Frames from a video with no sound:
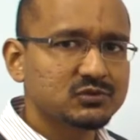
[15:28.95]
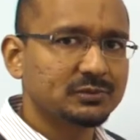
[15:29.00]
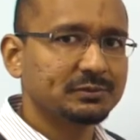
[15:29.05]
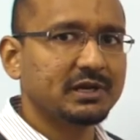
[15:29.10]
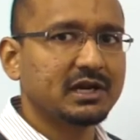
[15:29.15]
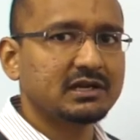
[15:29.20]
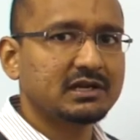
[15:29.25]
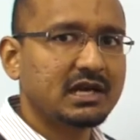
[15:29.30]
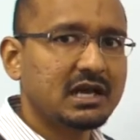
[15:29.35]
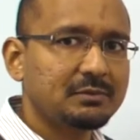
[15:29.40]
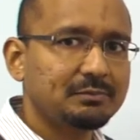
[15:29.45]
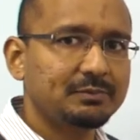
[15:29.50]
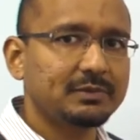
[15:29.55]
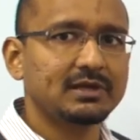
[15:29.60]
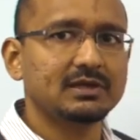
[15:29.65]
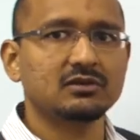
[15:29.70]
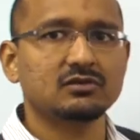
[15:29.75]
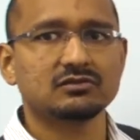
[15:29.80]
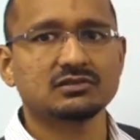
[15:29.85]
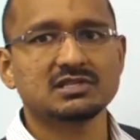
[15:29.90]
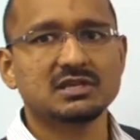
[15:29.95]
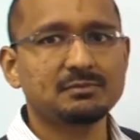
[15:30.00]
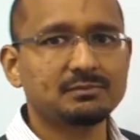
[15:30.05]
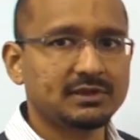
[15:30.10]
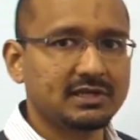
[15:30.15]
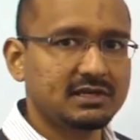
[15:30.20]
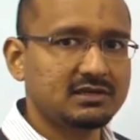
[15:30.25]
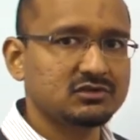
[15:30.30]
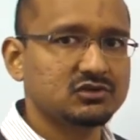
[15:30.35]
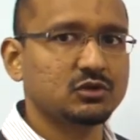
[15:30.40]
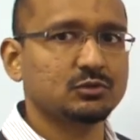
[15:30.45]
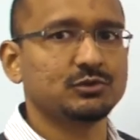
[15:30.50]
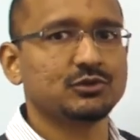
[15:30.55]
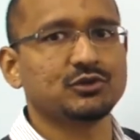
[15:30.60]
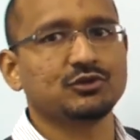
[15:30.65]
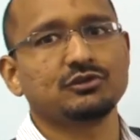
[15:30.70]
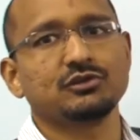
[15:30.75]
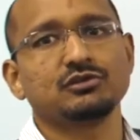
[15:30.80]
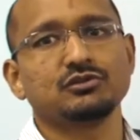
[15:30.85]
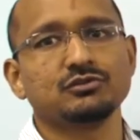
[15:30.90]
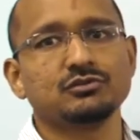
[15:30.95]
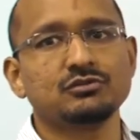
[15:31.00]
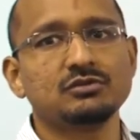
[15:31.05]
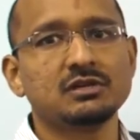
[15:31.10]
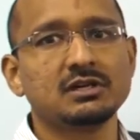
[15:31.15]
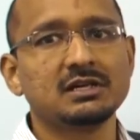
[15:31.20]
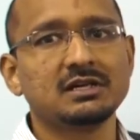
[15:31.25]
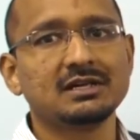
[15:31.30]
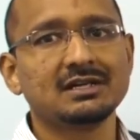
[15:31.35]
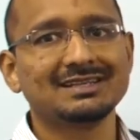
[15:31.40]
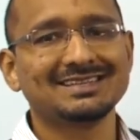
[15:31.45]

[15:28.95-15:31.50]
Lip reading: will be unhappy or something, so we shouldn't do